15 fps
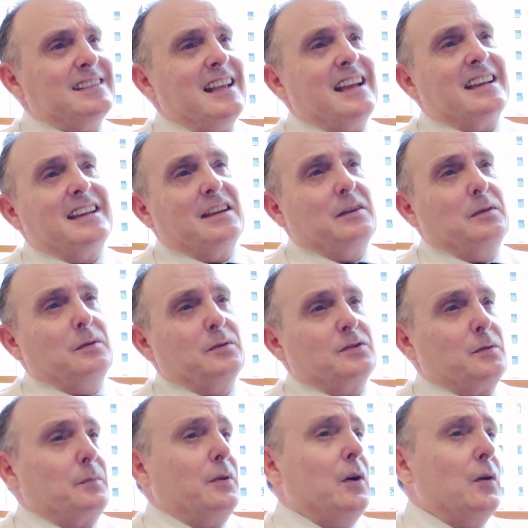tag includes
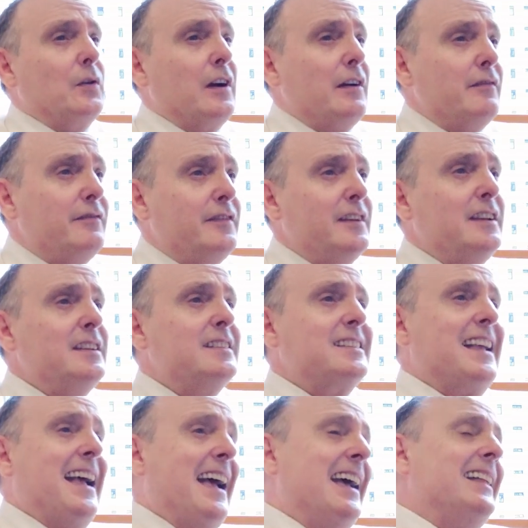the program fees
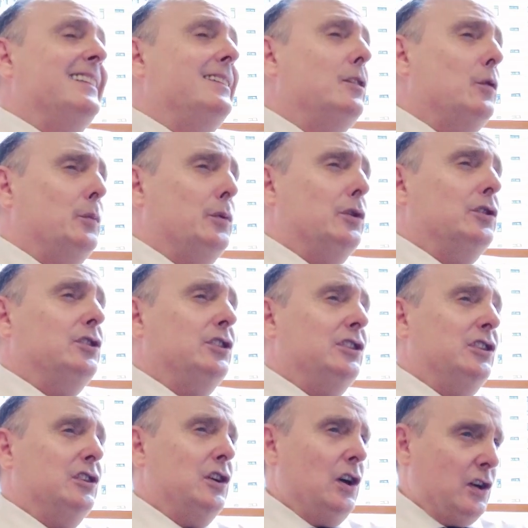and the
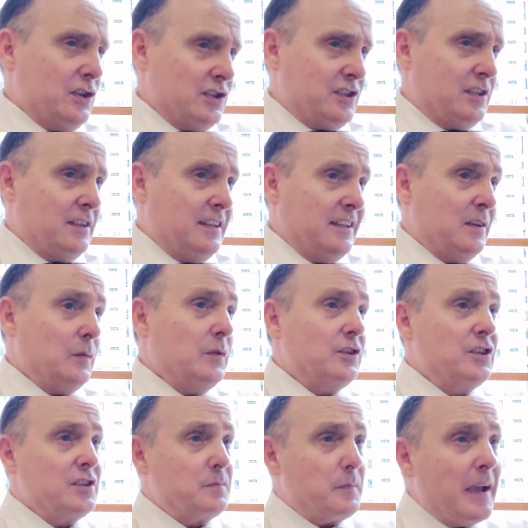opportunity cost,
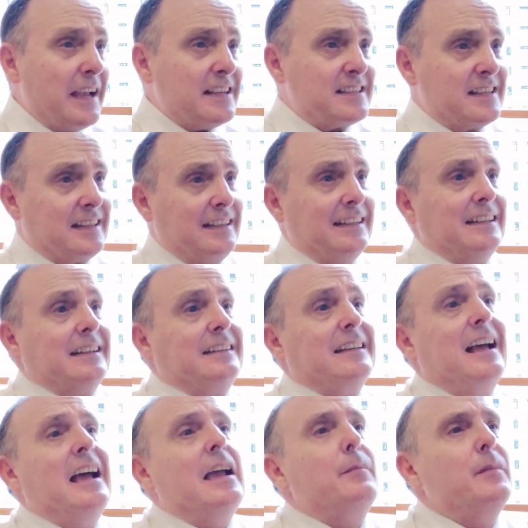which is basically the
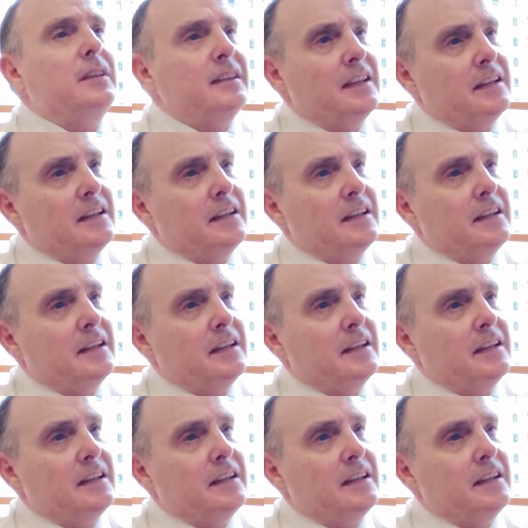time and